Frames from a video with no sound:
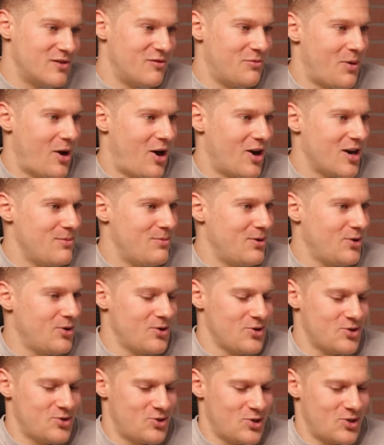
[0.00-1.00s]
of
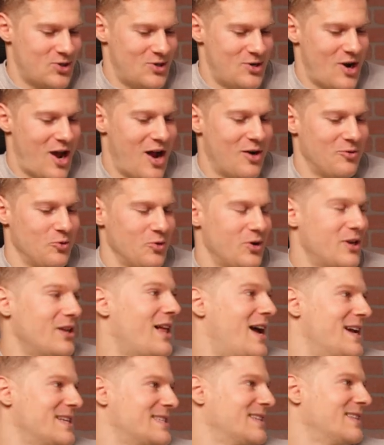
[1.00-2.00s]
bodybuilders just not
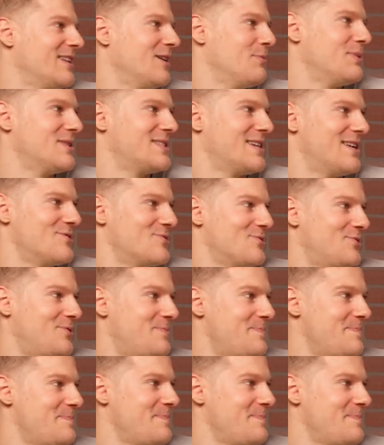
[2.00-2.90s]
realizing their potential.